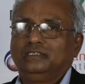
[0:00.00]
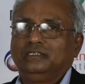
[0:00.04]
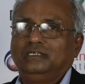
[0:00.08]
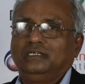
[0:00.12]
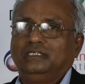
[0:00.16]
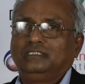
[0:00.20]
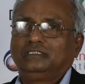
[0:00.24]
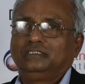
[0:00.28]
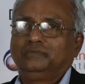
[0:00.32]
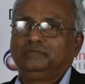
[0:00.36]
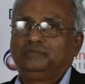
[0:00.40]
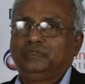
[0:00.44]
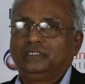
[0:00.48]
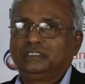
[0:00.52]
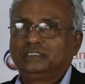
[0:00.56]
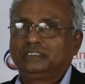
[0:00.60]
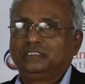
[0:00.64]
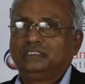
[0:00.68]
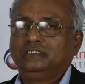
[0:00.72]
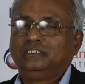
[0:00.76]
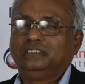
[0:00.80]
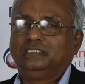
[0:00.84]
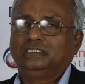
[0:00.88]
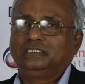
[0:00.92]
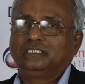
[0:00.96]
As a
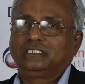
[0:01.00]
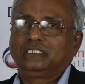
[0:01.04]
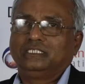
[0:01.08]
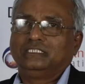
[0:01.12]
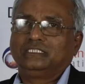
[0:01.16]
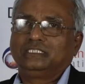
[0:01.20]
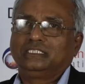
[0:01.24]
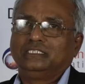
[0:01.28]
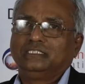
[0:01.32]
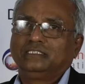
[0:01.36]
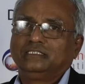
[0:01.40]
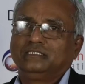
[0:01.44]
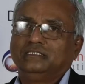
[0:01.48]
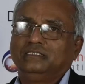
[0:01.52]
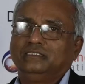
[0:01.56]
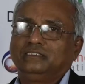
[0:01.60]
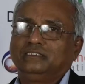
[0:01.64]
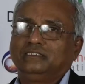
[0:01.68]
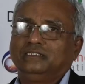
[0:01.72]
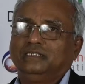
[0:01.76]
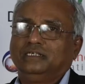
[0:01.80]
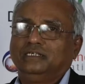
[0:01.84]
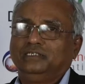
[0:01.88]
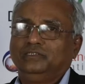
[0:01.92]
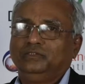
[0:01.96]
person, as a consultant,
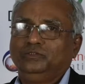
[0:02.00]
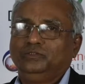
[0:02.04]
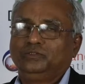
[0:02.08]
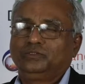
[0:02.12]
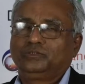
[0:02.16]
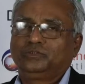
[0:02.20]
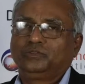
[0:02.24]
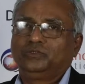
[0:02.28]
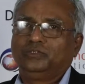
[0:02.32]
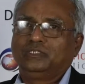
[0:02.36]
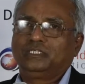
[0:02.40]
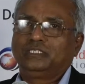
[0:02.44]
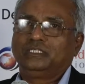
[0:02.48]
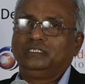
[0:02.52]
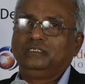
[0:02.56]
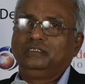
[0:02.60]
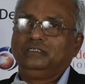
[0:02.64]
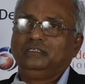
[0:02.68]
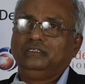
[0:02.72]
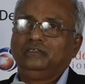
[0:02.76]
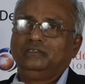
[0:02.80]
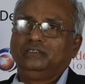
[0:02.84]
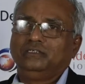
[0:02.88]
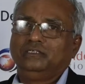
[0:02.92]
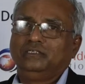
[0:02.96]
I used to
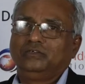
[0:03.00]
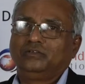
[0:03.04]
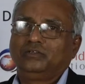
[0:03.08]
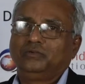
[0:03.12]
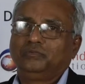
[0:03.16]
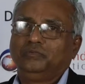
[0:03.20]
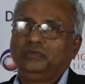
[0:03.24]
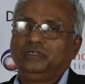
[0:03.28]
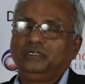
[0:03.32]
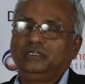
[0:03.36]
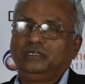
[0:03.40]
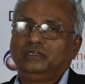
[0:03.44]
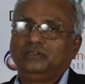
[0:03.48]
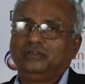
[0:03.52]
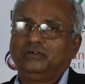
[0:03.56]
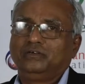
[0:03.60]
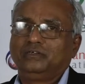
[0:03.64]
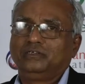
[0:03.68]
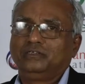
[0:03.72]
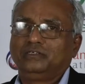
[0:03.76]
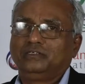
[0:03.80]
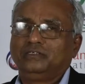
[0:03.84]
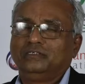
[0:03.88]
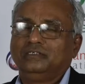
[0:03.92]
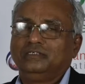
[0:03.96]
attend development
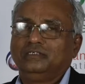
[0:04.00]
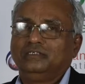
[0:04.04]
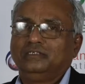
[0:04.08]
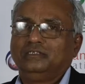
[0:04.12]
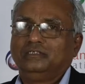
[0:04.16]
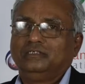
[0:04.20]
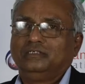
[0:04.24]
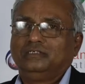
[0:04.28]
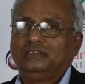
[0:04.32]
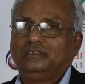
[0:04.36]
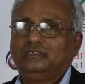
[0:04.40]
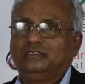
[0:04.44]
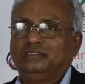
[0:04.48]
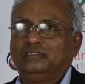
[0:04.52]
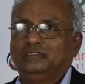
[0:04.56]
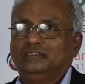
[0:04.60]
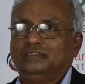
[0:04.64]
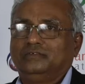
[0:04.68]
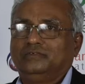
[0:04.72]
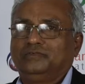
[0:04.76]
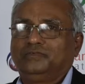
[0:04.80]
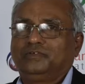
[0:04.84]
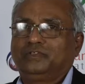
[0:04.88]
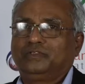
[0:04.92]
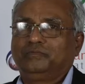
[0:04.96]
dialogue
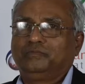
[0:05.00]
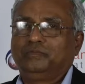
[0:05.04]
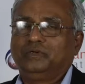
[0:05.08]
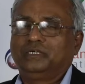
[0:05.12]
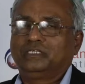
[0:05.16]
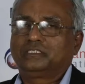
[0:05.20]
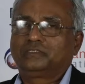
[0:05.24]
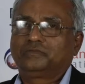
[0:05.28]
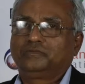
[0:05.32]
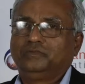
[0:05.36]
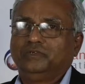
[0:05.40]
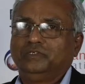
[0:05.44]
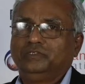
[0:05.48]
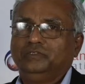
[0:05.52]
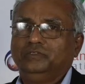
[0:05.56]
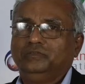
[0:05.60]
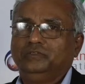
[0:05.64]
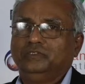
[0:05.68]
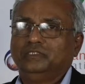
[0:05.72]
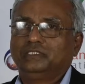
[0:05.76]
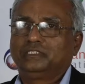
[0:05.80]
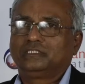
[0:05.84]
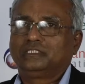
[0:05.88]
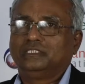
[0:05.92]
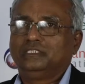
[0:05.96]
for the past 5
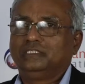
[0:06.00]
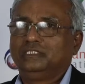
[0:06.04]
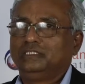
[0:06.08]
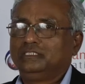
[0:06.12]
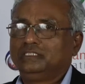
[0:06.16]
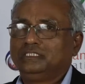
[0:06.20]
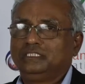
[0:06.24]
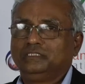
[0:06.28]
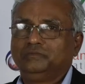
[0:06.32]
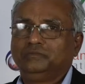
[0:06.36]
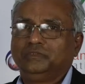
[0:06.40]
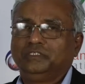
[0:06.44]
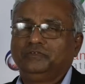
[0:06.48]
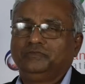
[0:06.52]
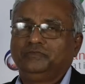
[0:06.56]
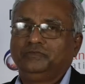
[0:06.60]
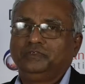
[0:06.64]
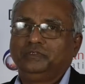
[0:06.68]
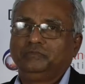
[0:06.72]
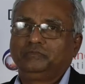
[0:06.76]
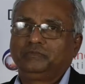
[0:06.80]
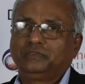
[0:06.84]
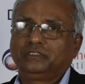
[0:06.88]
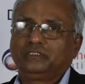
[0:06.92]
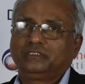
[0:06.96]
years, and this is my
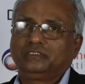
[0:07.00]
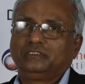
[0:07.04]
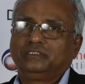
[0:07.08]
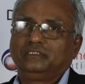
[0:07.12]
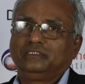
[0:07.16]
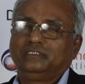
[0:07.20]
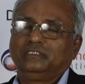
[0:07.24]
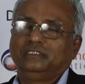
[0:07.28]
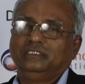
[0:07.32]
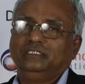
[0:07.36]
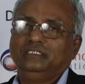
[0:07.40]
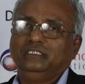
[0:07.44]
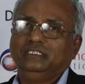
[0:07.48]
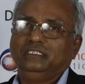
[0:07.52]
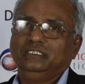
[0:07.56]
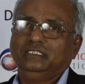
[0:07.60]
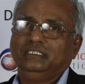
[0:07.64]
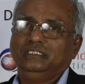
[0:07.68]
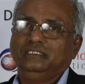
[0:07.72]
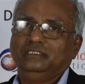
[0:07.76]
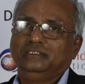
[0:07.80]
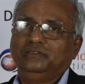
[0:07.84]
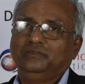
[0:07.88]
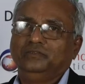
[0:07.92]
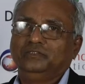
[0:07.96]
fifth
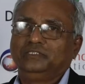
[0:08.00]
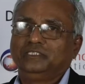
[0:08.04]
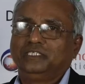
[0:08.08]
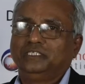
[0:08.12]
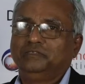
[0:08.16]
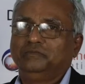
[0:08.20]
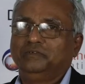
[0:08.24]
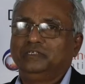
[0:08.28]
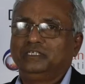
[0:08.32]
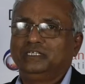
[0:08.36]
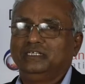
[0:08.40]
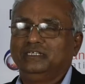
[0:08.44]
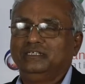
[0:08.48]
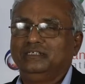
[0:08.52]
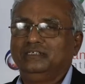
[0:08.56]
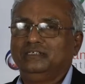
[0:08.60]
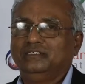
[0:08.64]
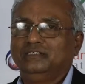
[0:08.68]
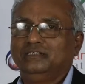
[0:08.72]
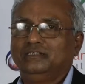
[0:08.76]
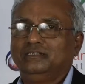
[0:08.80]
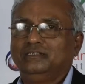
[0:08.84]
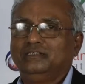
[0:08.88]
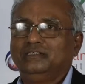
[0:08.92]
DD which I am attending.